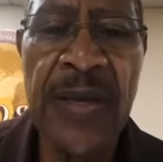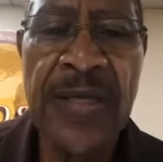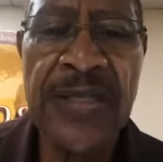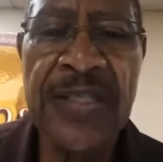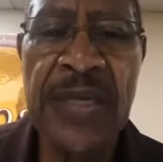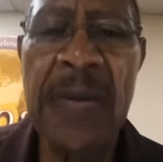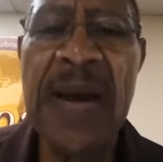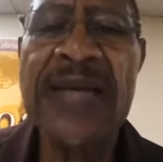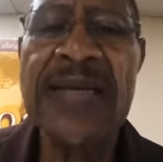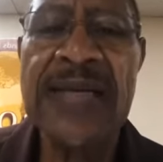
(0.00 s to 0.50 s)

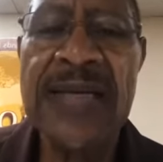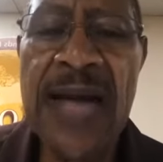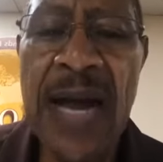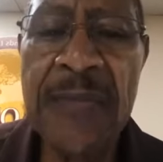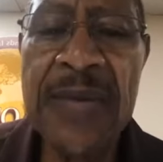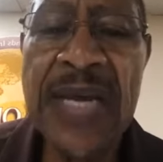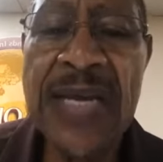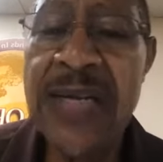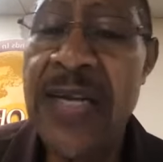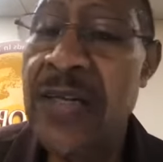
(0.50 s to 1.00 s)
Somebody can
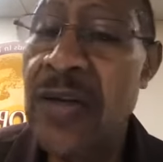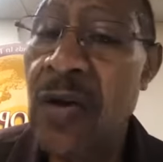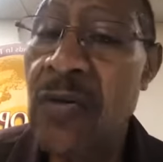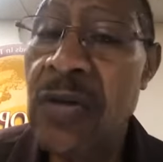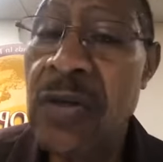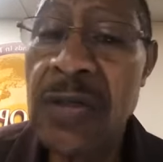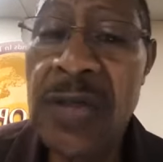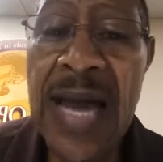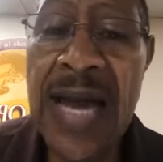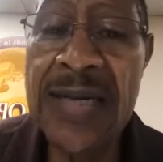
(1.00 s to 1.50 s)
come in that don't
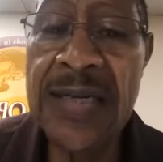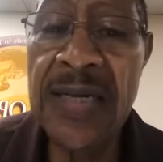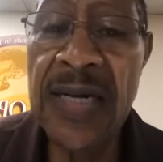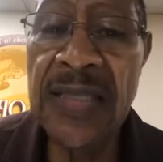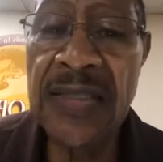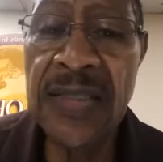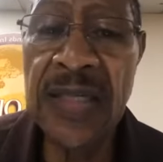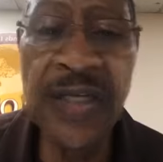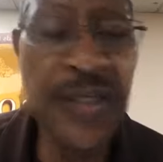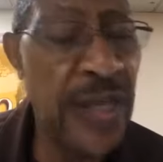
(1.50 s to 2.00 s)
look like
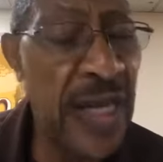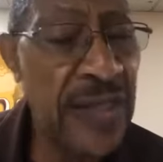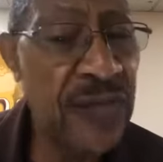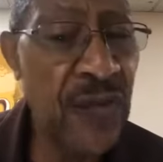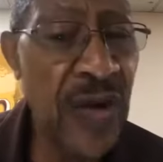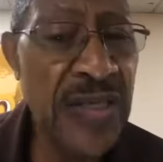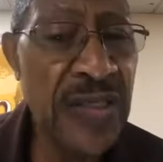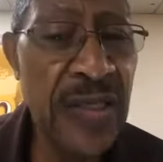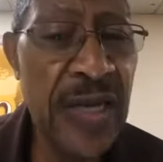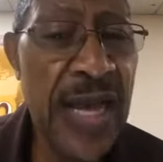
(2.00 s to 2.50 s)
us, not
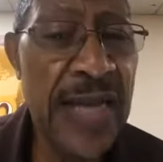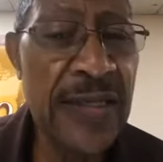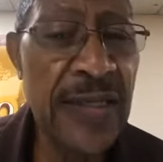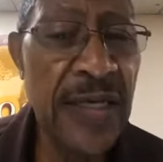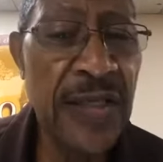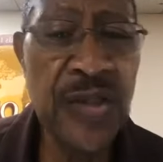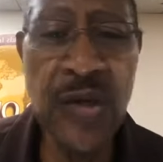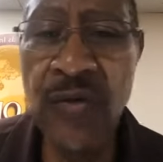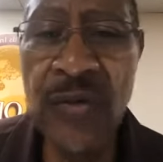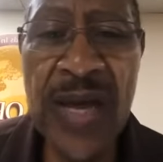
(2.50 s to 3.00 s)
dressing like
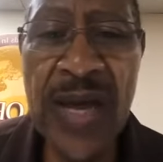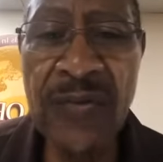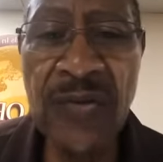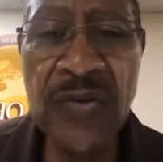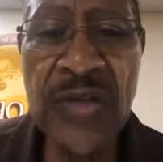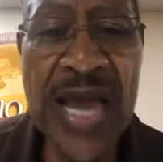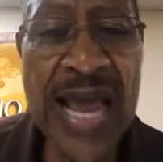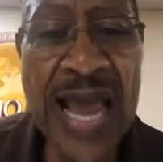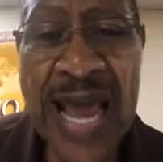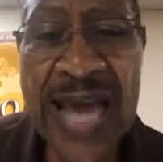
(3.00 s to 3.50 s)
us, don't have
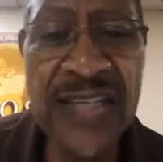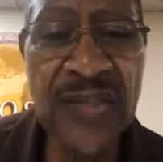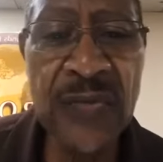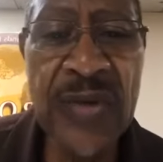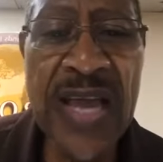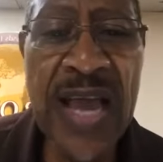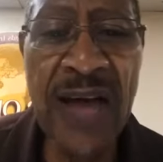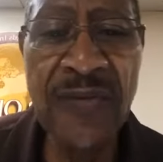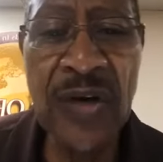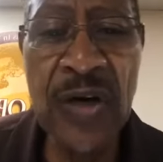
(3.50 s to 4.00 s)
on the hats
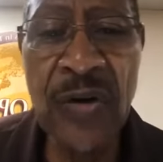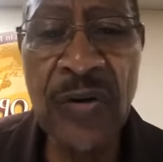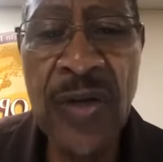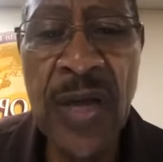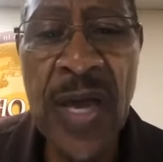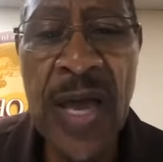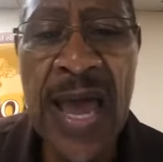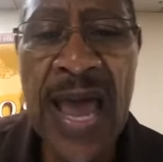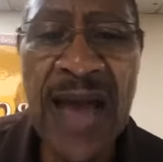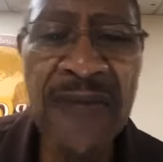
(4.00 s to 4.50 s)
we have on
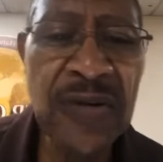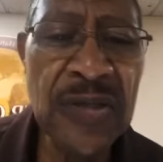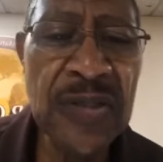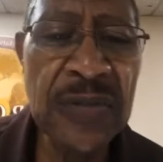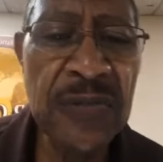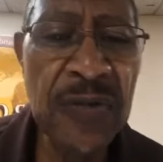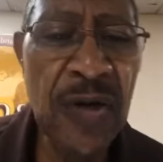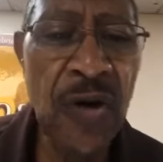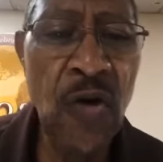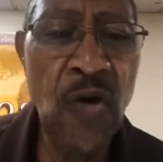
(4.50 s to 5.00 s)

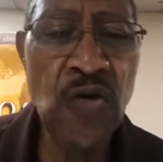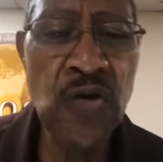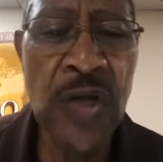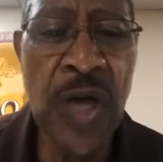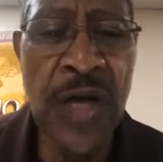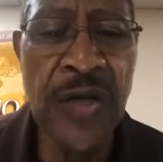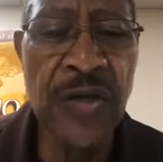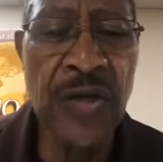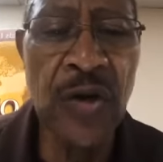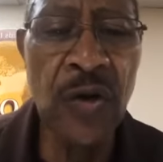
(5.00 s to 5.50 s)
some clothes,
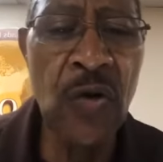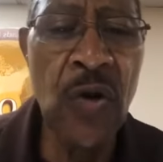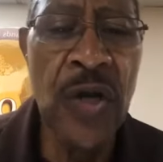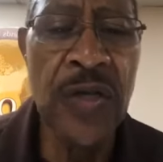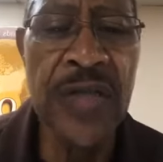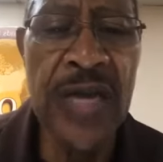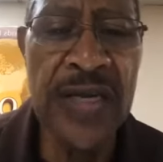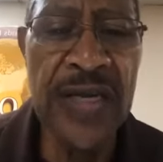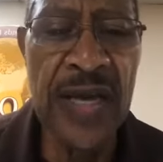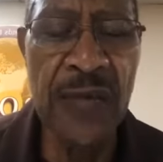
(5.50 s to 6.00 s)
you know,
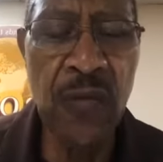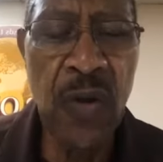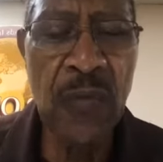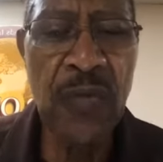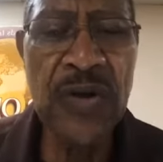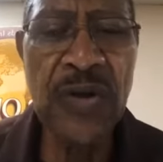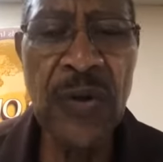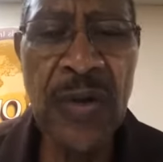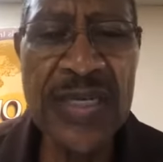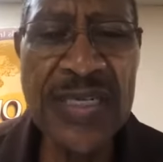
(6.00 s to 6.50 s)
that, and what
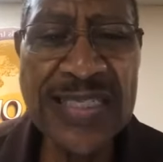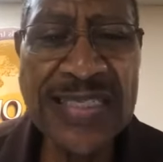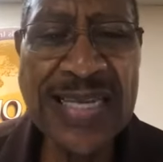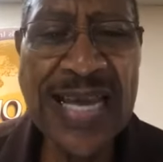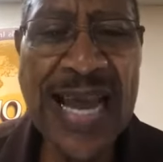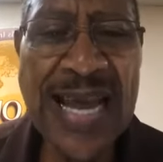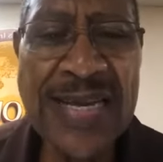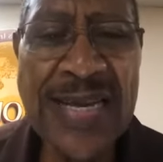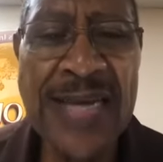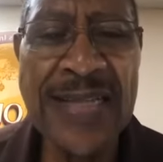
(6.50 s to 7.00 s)
we don't
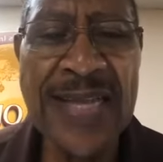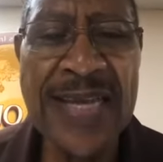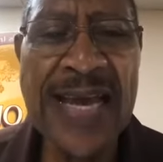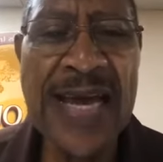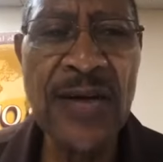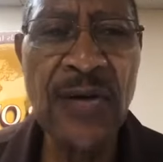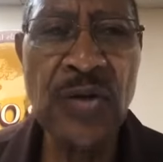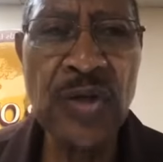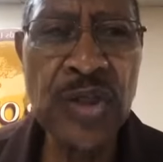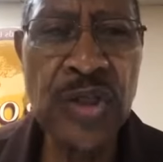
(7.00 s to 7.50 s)
understand, they
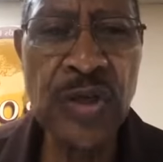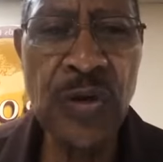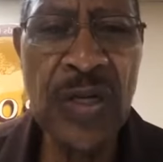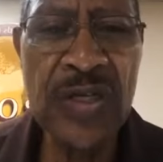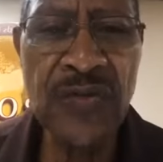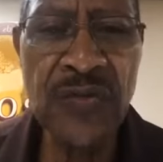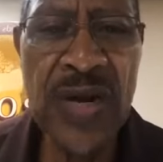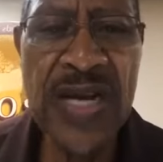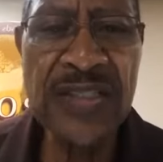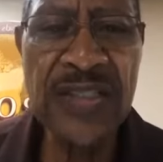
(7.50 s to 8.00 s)
got on a
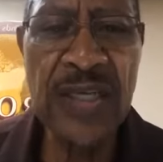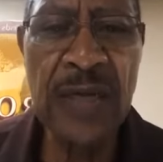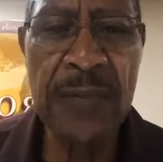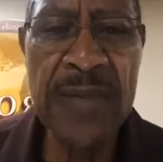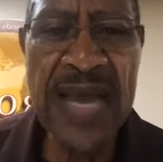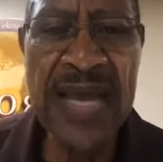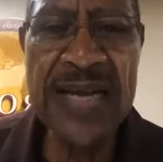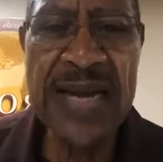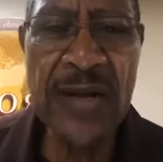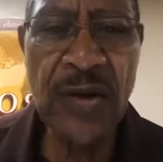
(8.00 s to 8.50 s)
short dress and a
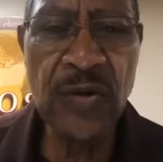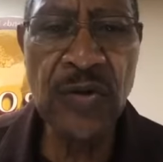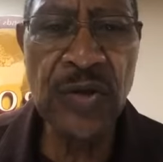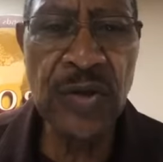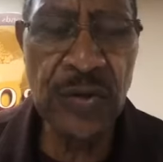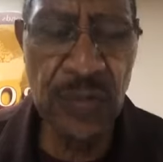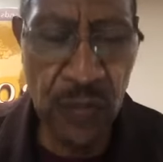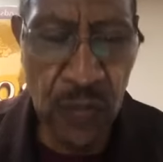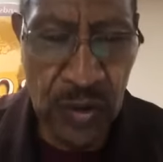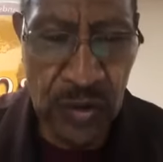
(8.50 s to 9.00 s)
man got on
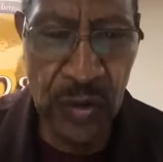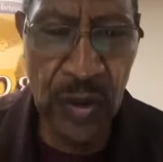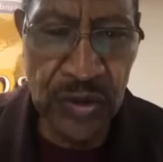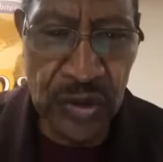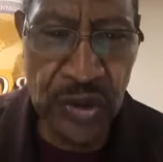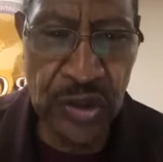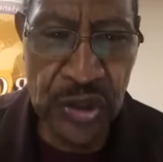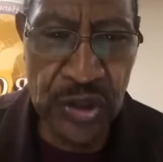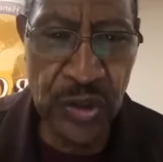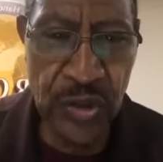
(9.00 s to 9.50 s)
a
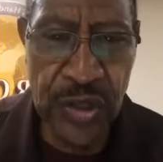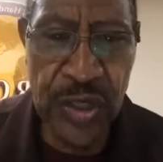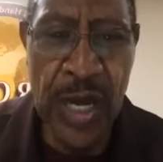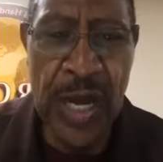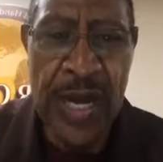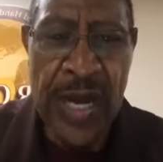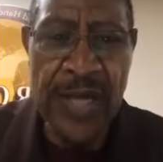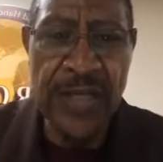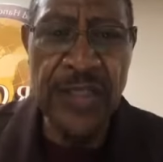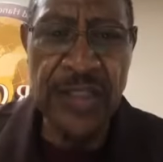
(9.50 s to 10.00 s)
shirt
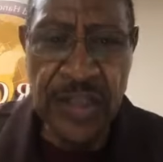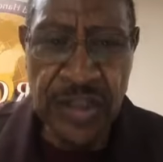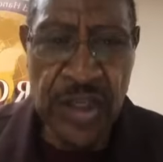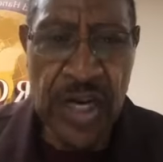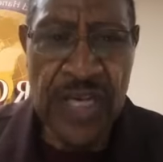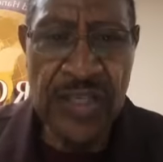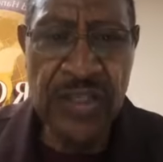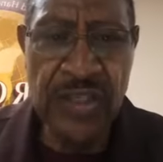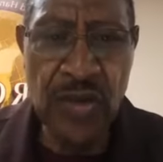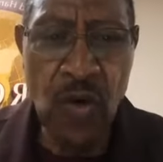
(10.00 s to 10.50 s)
and his
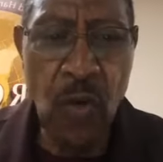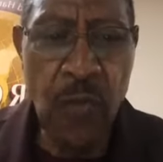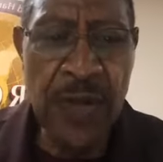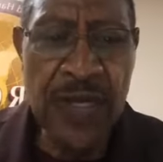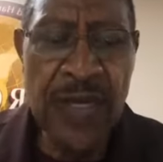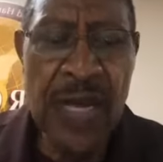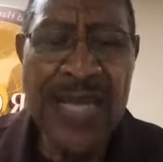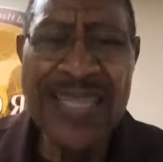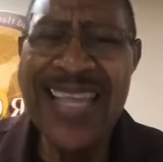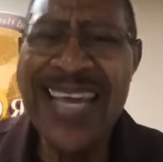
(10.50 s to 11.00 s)
chest is
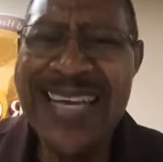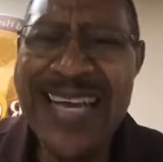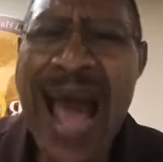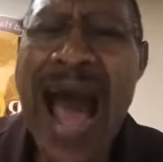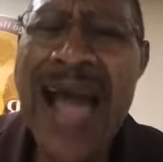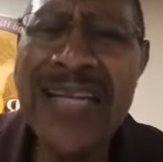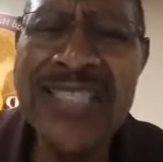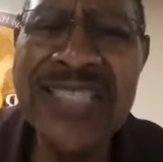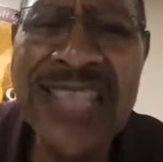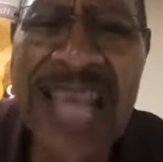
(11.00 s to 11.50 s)
open. They're
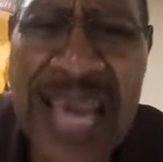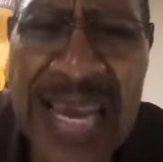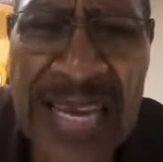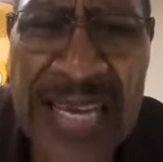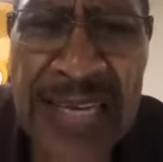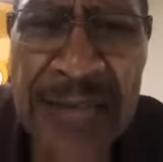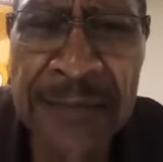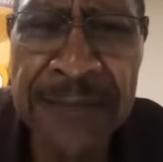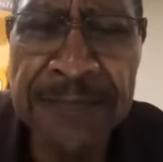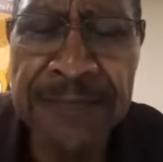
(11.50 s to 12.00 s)
not
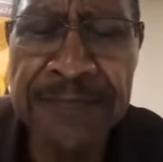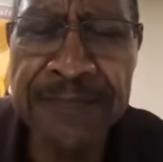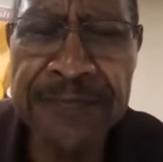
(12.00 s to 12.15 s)
saved.